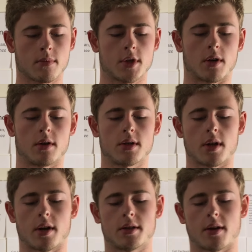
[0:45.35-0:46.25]
Certain
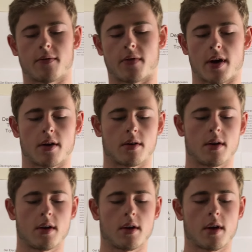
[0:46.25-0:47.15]
studies have
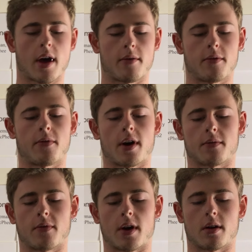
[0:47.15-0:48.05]
in
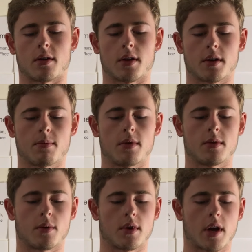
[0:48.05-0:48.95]
fact found a link
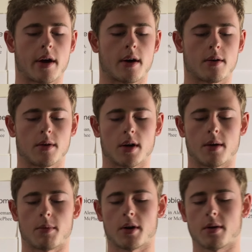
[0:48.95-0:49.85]
between how
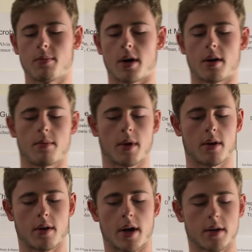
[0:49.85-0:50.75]
gut microbiome
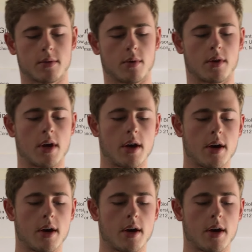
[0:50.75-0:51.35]
interacts with